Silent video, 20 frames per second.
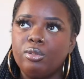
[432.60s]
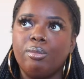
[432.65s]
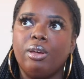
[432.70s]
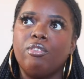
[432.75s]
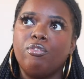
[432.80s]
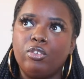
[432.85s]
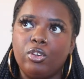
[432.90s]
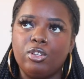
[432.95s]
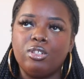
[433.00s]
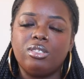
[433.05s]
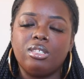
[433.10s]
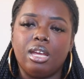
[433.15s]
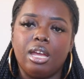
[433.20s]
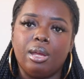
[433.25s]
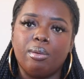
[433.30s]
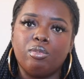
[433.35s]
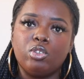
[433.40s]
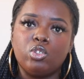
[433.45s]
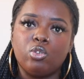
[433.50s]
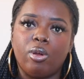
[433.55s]
is my first
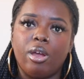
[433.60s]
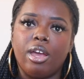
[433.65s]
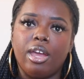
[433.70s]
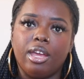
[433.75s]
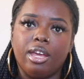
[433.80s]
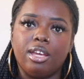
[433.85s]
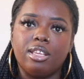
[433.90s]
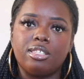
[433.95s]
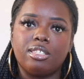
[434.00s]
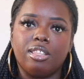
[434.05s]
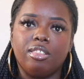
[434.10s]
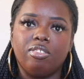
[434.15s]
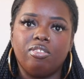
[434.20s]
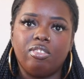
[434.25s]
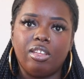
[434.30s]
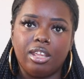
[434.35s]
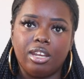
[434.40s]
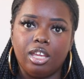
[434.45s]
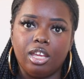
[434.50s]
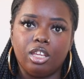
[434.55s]
time trying a
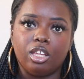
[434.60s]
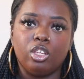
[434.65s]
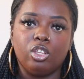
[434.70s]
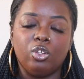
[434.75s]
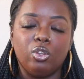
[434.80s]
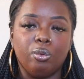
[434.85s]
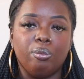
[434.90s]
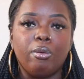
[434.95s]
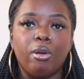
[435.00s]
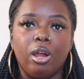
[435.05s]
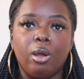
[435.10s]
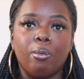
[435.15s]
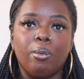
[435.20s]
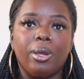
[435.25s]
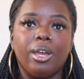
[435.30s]
synthetic U-part